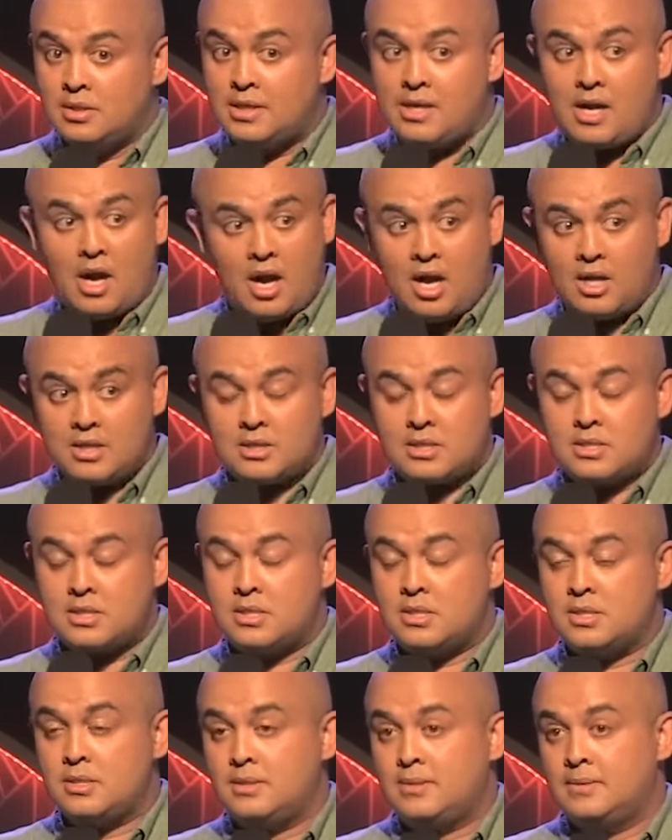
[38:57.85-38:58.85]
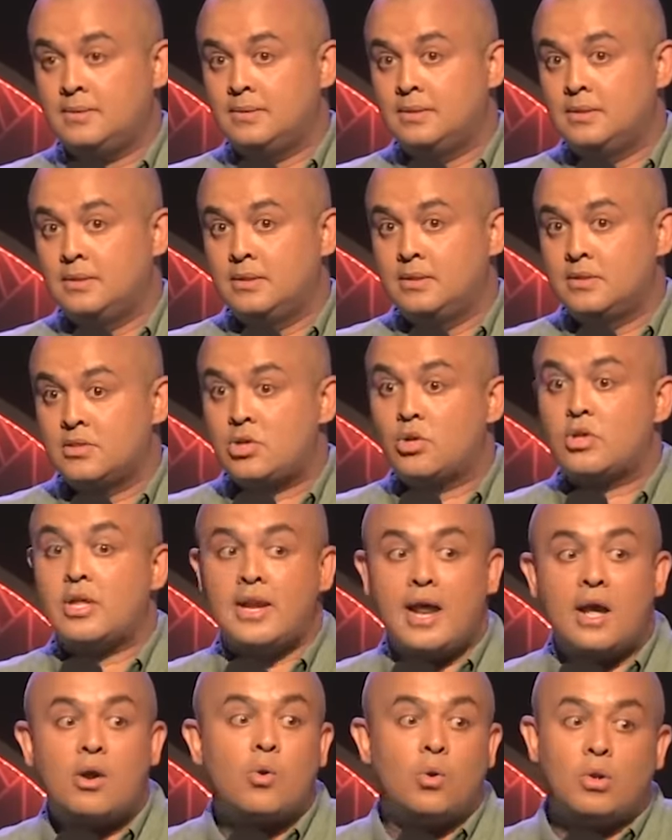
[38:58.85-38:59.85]
Can't. So
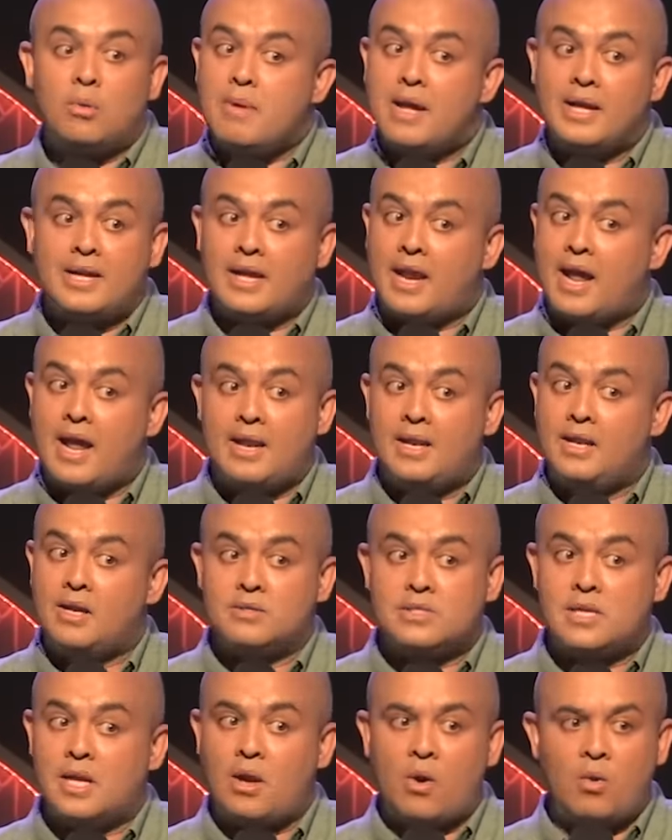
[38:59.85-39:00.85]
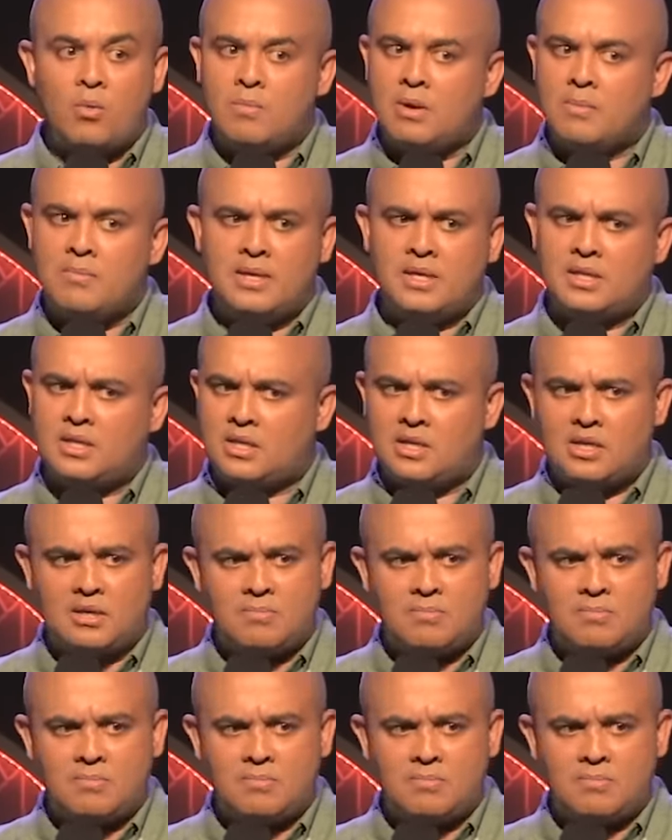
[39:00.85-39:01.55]
then I called my granny, I was like, oh my man, here